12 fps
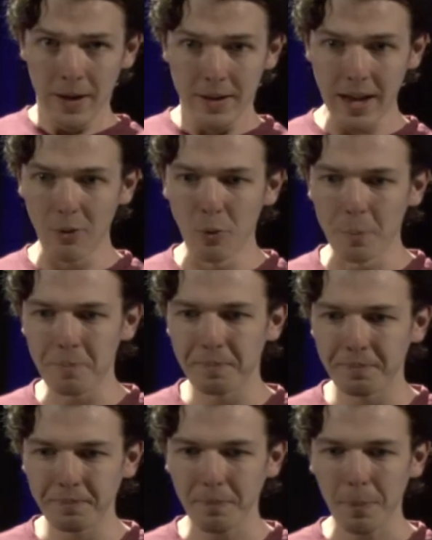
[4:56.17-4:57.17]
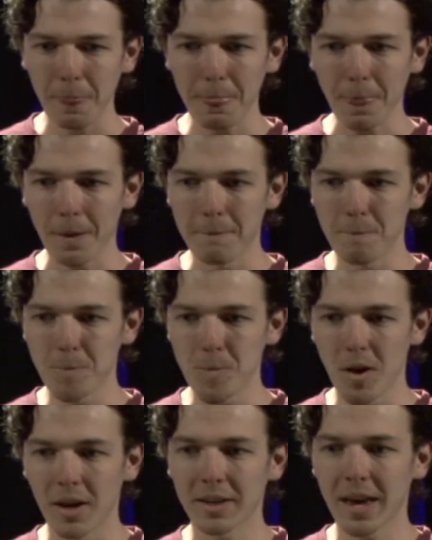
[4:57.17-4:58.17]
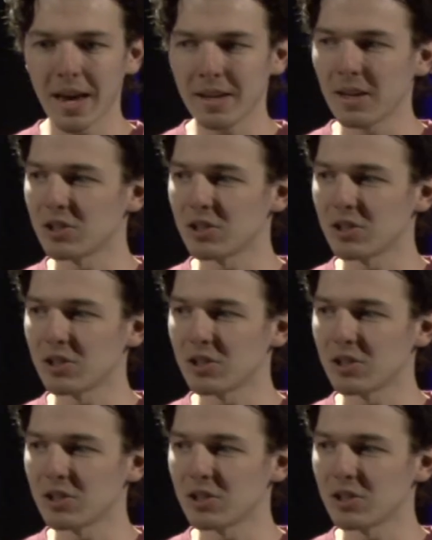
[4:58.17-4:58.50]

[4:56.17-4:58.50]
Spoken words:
Now, again,